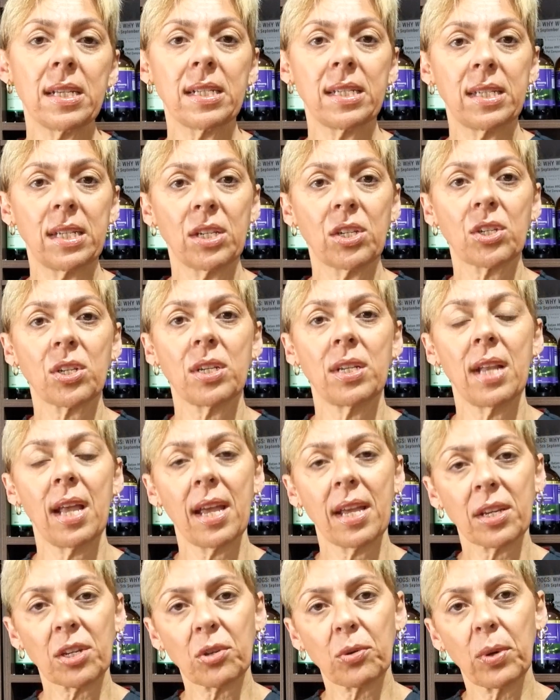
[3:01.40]
addition,
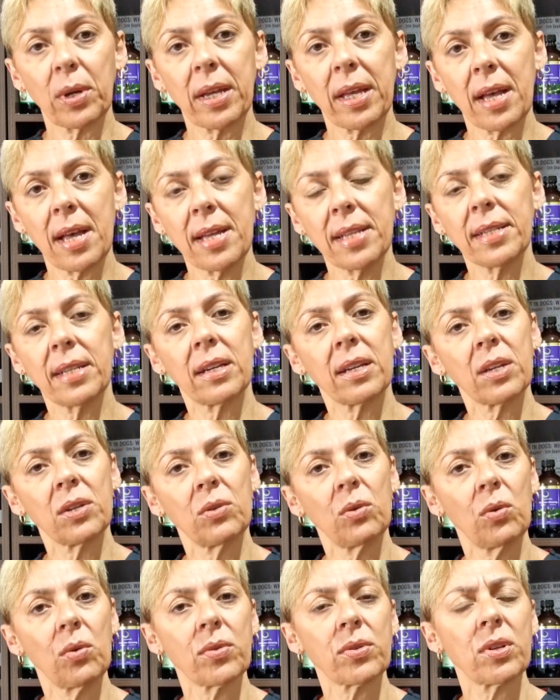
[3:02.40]
ashwagandha
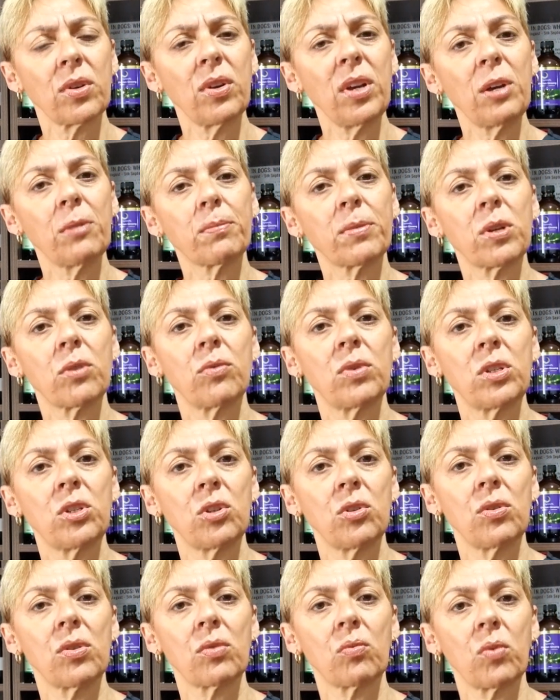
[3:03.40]
can also help to
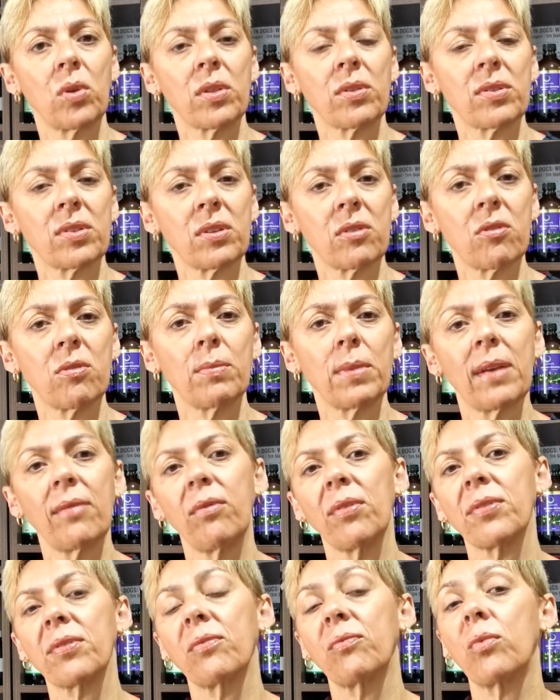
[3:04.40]
reduce serum
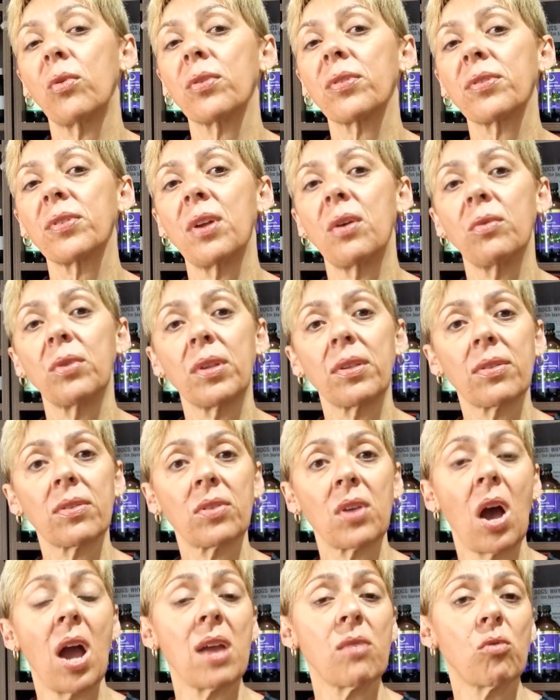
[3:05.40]
levels of what's known as
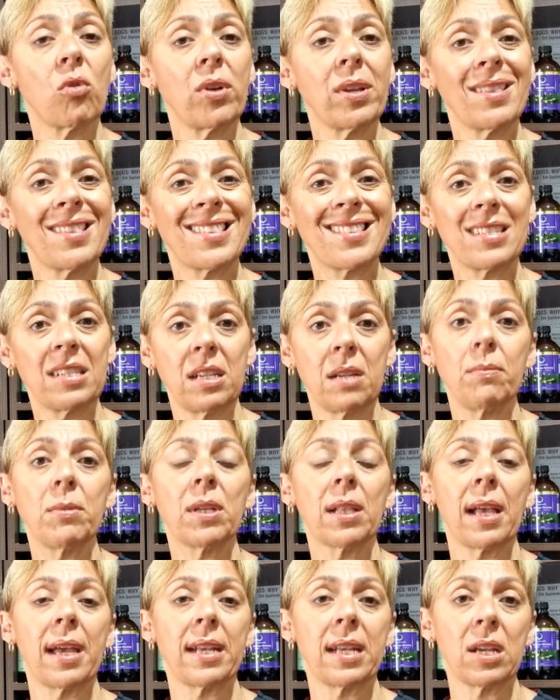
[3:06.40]
thyroid
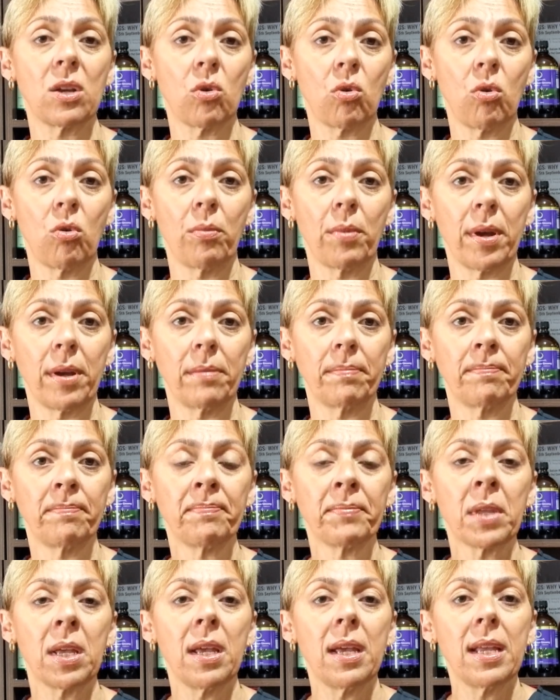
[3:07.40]
stimulating hormone.
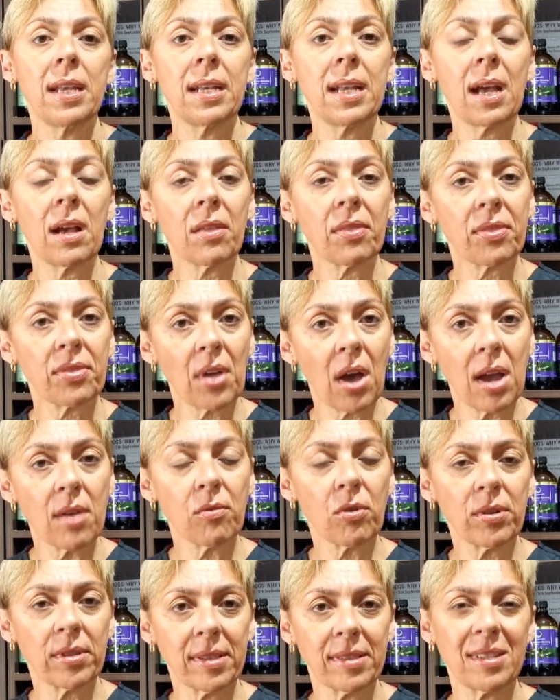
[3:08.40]
Now,
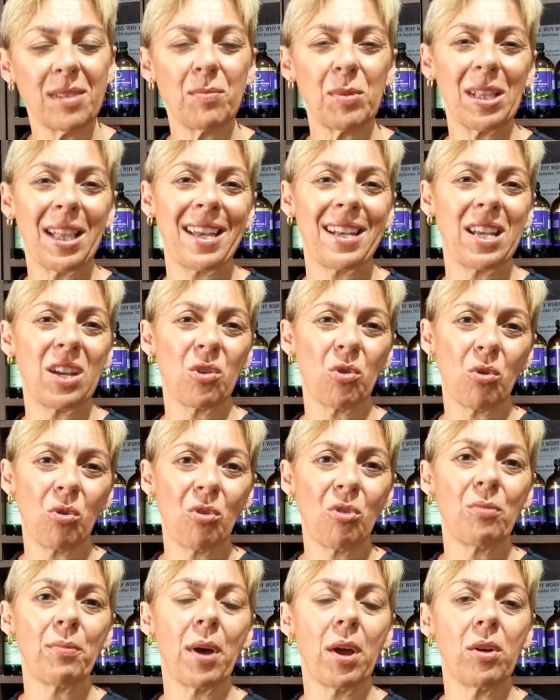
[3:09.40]
thyroid stimulating
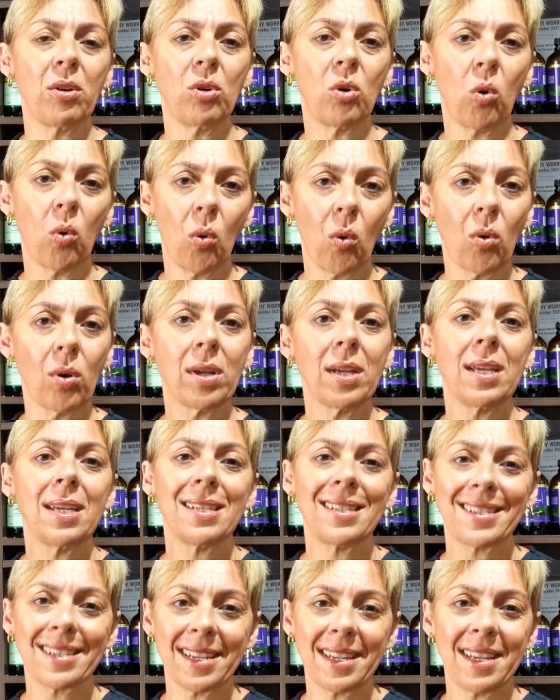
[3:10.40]
hormone, or
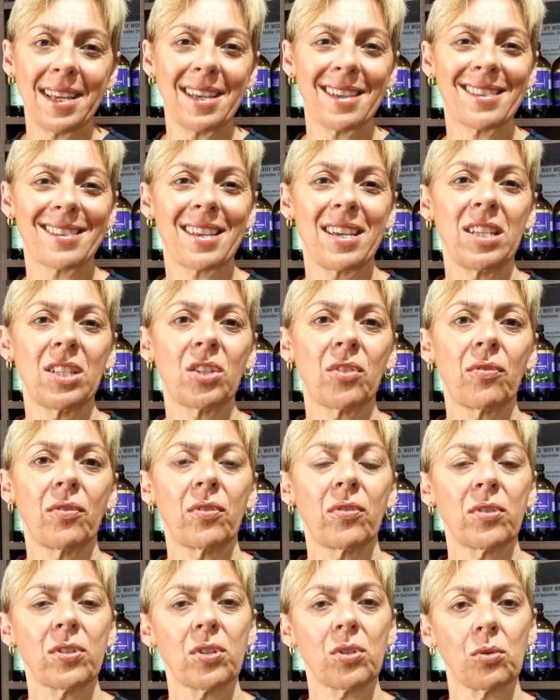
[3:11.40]
TSH
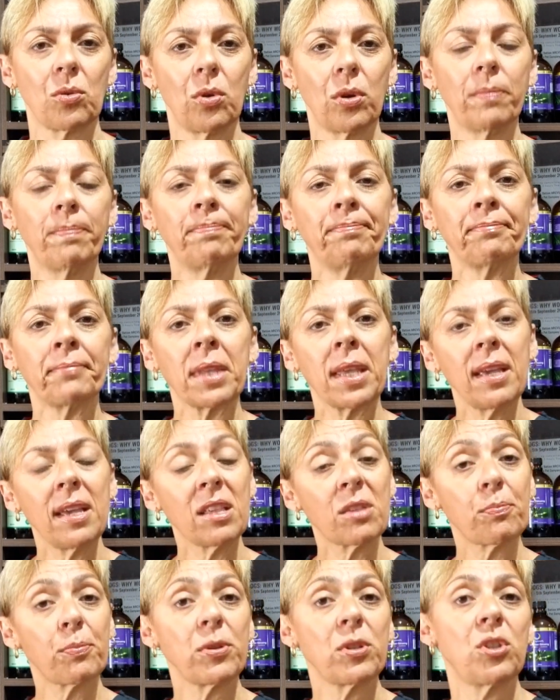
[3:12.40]
for short,
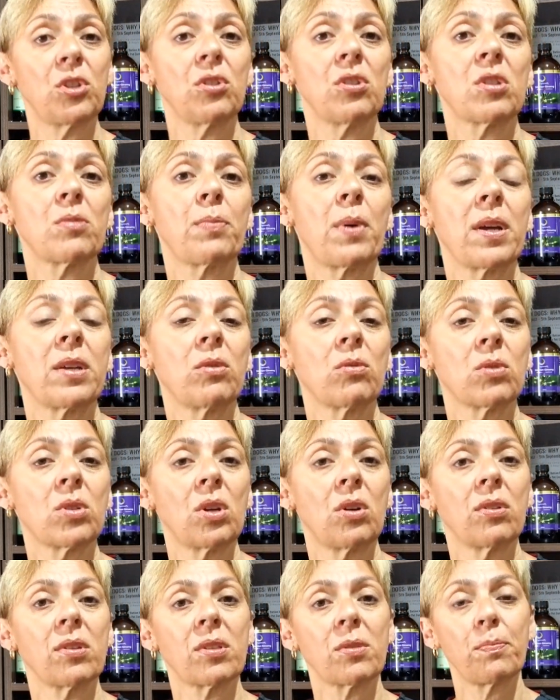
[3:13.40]
is produced by your
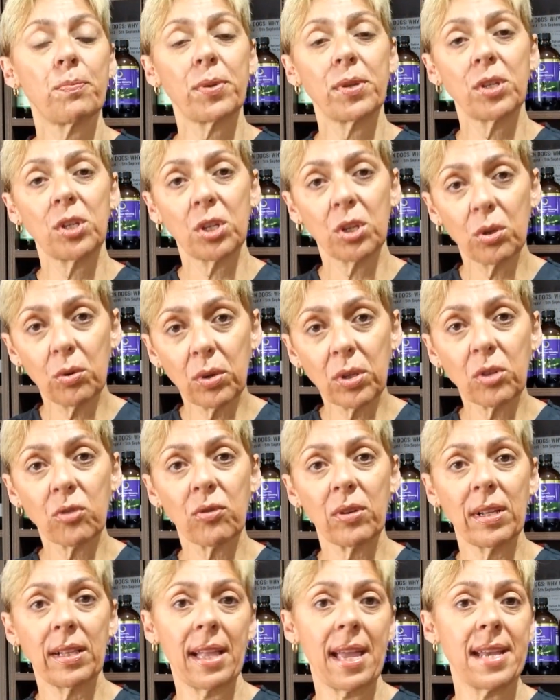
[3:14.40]
dog's
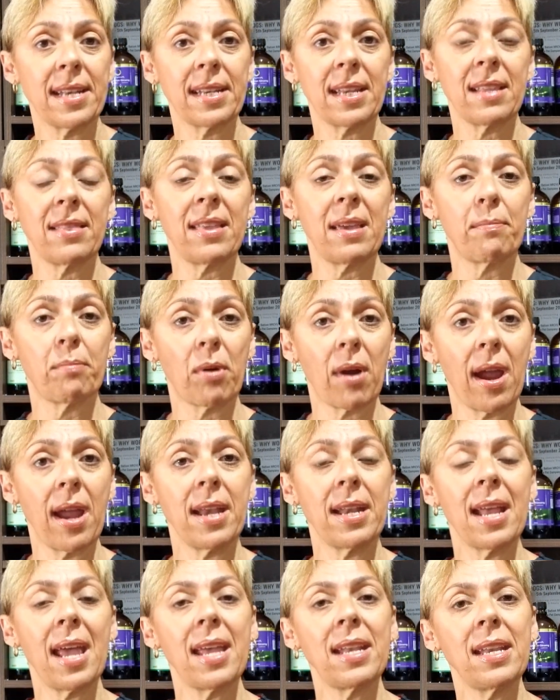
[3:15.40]
pituitary gland in their
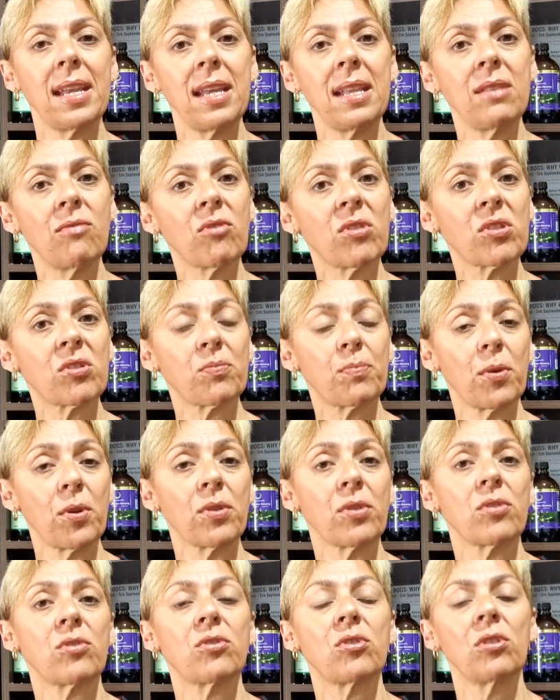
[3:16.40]
brain and in
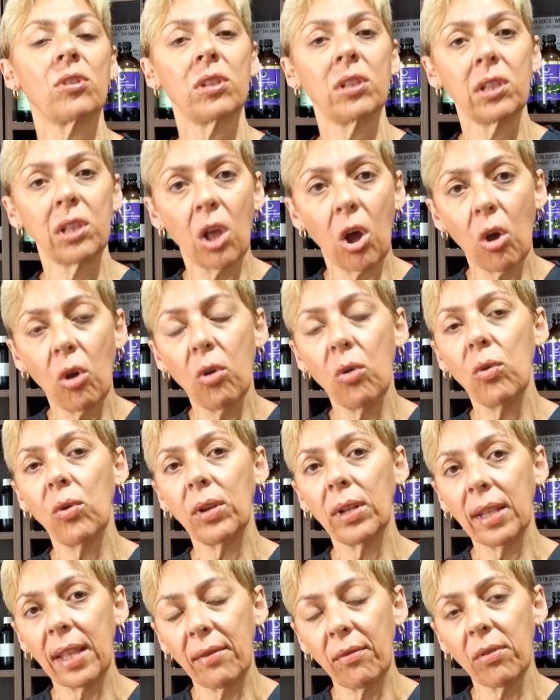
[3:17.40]
response to low
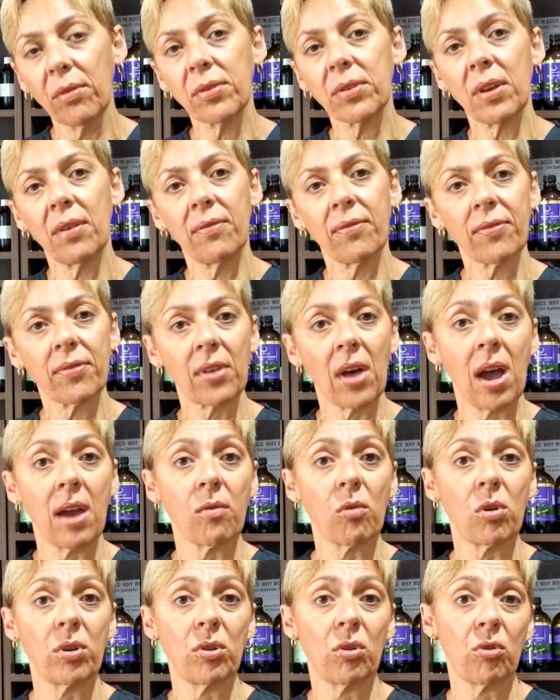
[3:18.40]
levels of
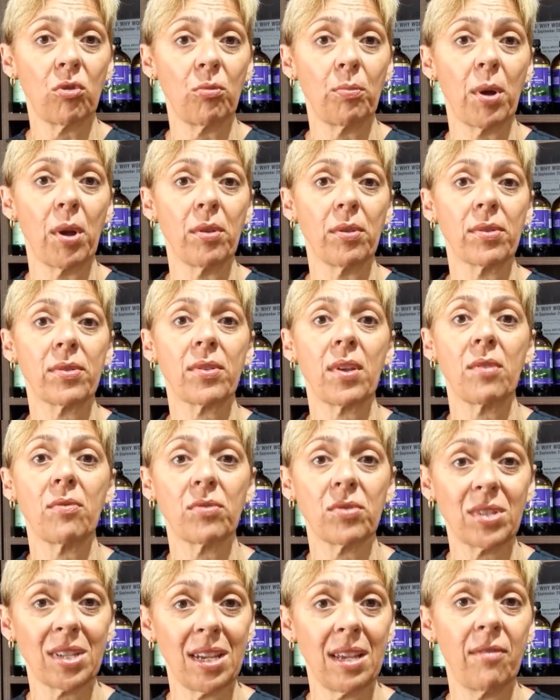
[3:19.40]
thyroid hormones,
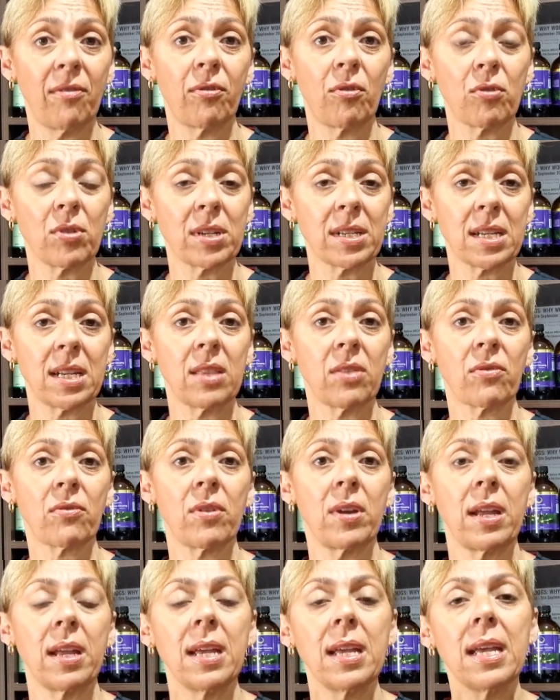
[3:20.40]
those T4 and
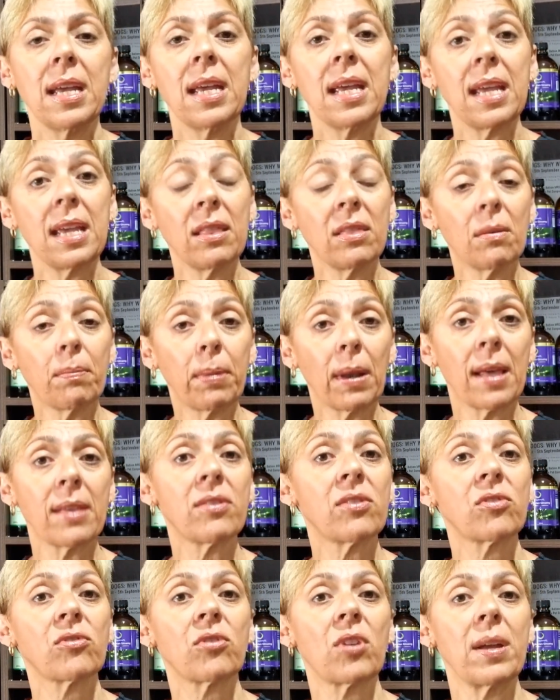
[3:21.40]
T3, in the
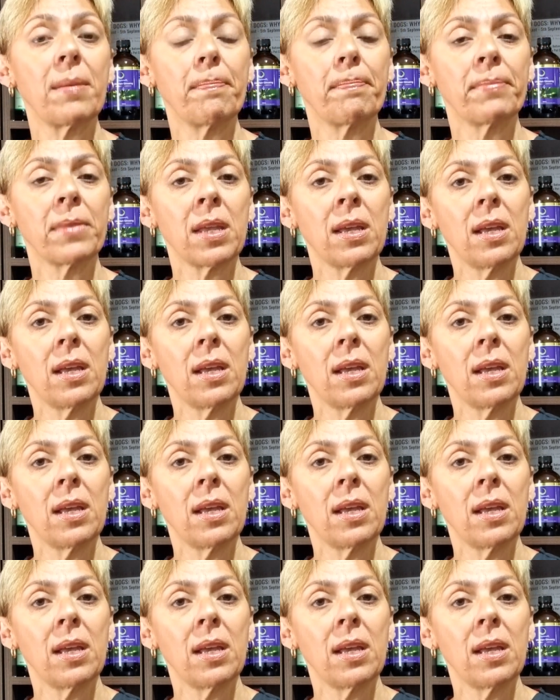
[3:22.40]
bloodstream.